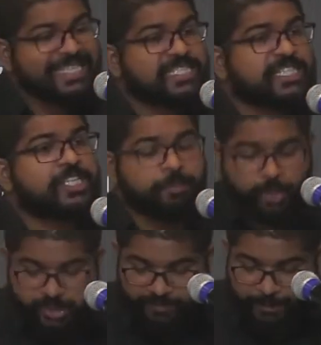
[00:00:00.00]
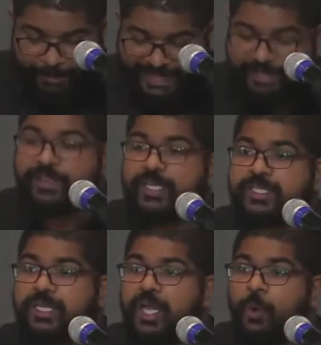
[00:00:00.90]
this stage, most of the
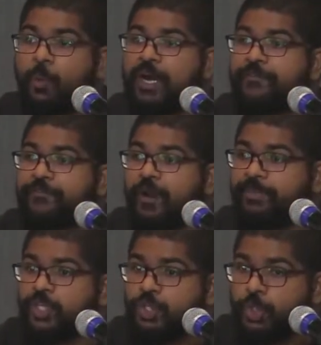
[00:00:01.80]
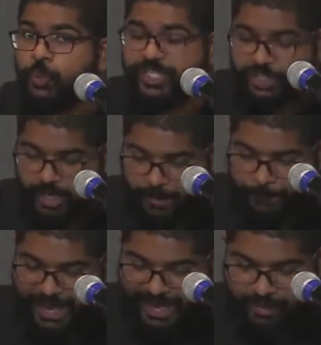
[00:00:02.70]
believers were from the Jewish
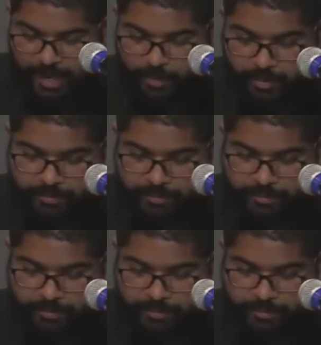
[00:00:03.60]
background.